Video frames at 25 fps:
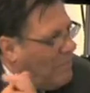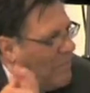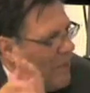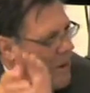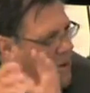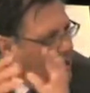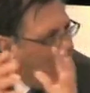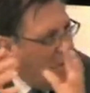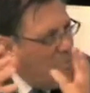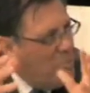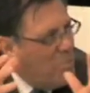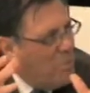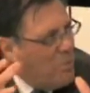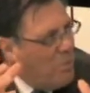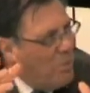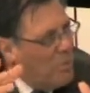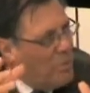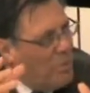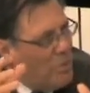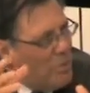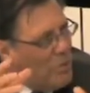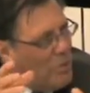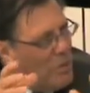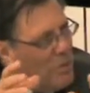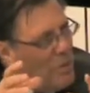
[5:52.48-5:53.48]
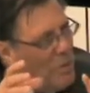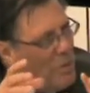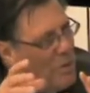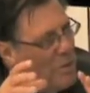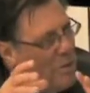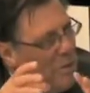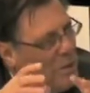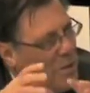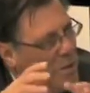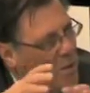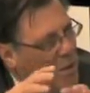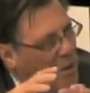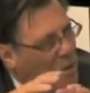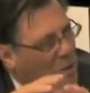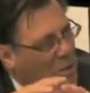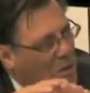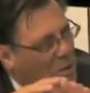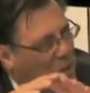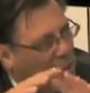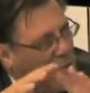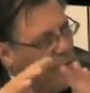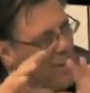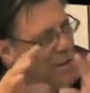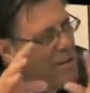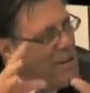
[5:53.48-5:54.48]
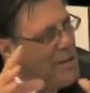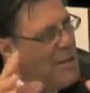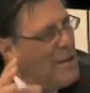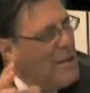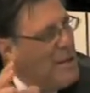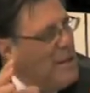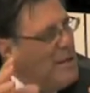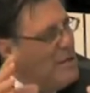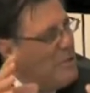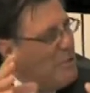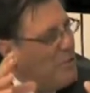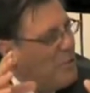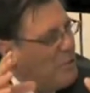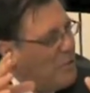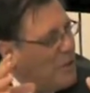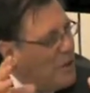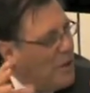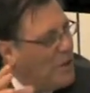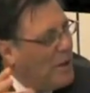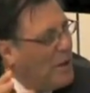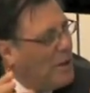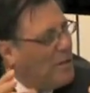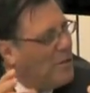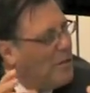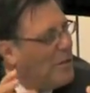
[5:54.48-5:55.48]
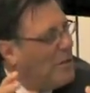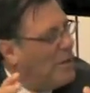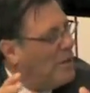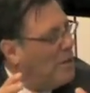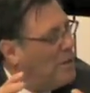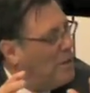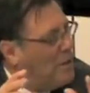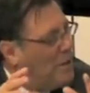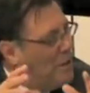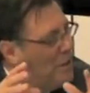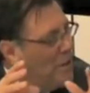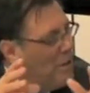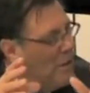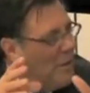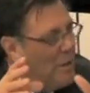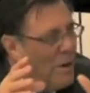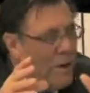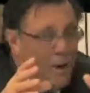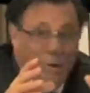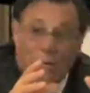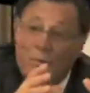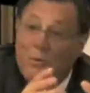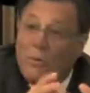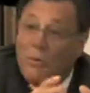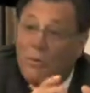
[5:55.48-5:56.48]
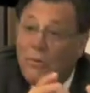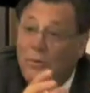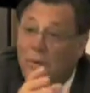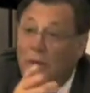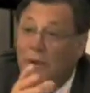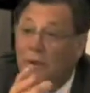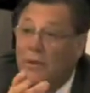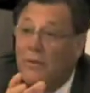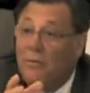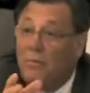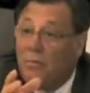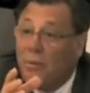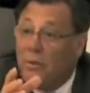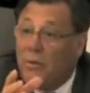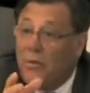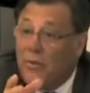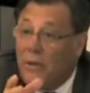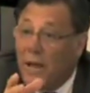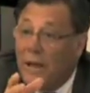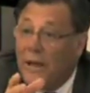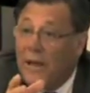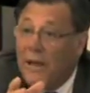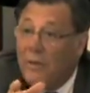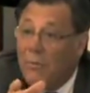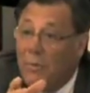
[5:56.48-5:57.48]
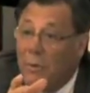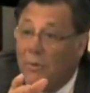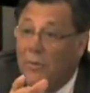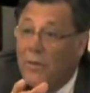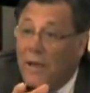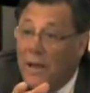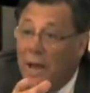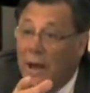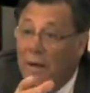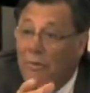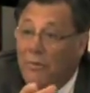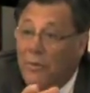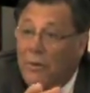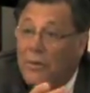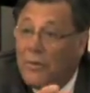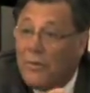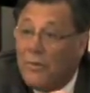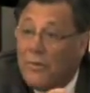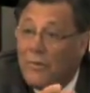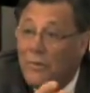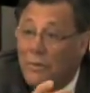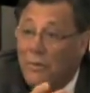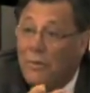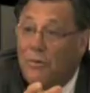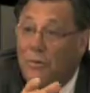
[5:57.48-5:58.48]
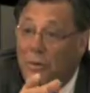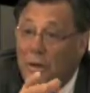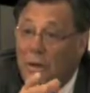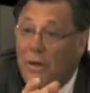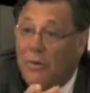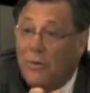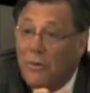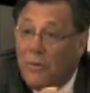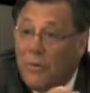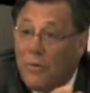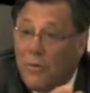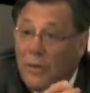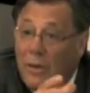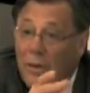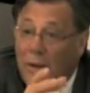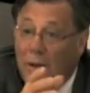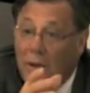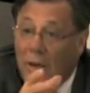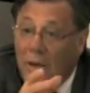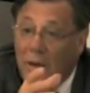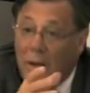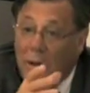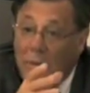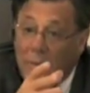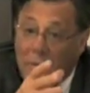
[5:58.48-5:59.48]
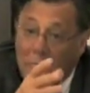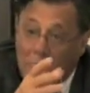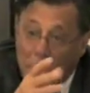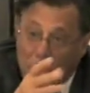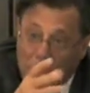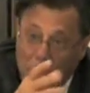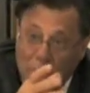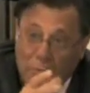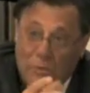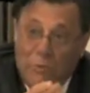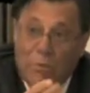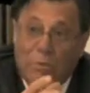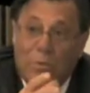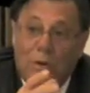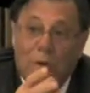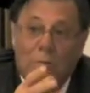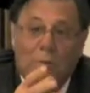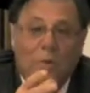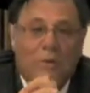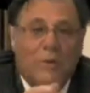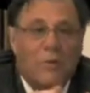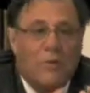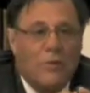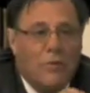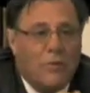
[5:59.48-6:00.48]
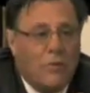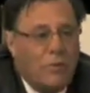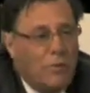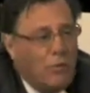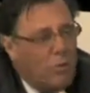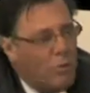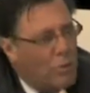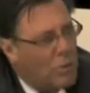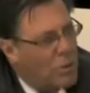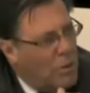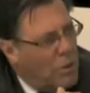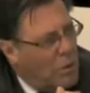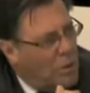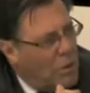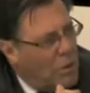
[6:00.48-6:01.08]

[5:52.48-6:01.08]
Very important. The tree you sit under, and of course that is exactly what the African school is, the most primitive school.